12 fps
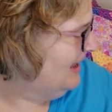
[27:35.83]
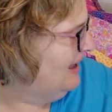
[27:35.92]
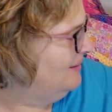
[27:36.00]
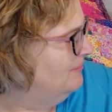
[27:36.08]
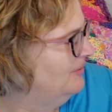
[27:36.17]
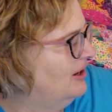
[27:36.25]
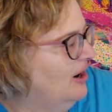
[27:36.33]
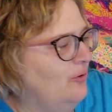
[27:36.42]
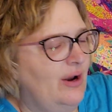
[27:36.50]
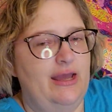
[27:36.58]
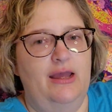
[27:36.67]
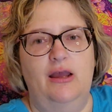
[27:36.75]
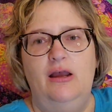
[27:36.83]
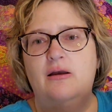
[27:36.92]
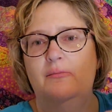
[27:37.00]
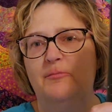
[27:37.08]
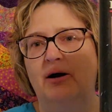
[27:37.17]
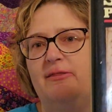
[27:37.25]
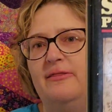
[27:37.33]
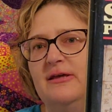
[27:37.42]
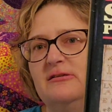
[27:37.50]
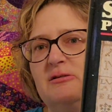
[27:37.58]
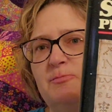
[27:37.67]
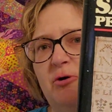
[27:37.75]
am going by
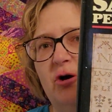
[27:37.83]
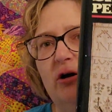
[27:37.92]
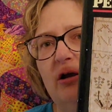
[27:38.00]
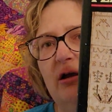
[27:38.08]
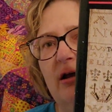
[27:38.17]
this book